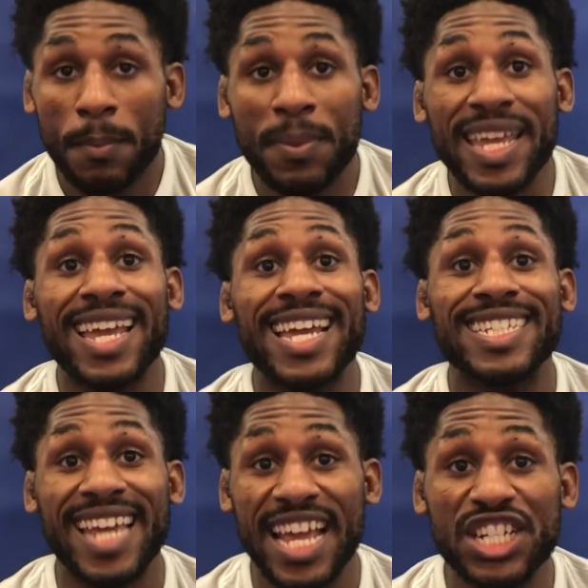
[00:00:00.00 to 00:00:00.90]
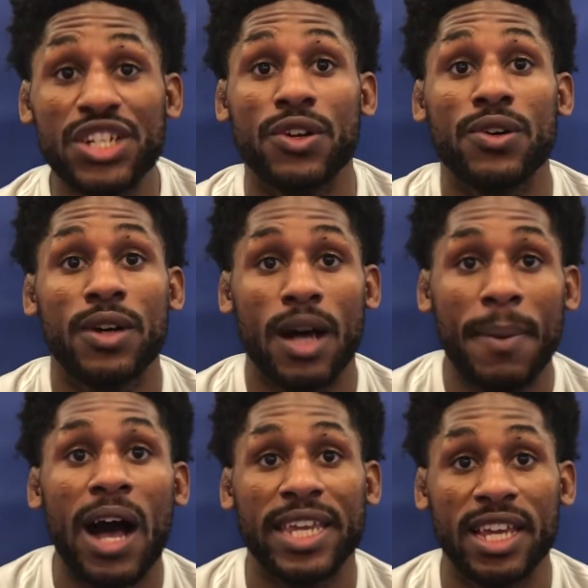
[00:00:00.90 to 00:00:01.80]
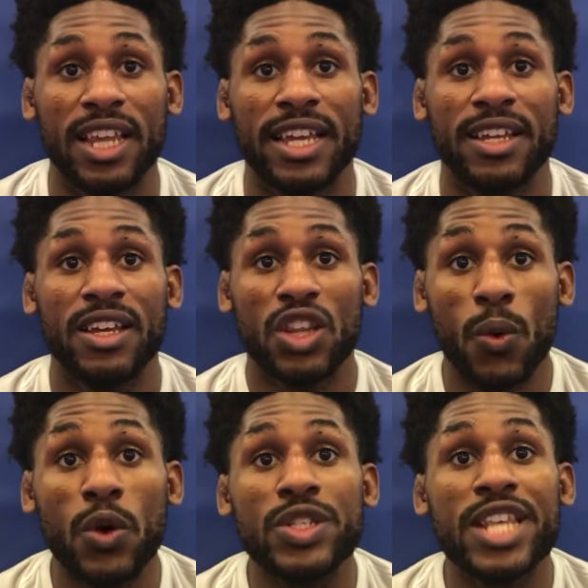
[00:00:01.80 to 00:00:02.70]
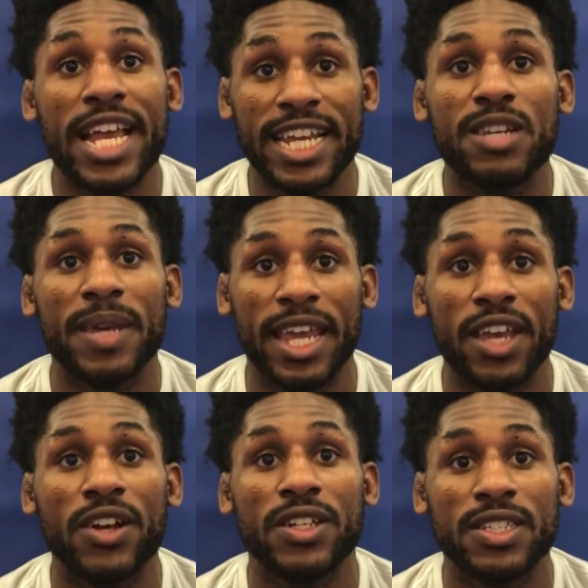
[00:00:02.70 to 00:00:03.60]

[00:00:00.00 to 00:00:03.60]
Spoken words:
be intentional about healing the wounds that need to be healed.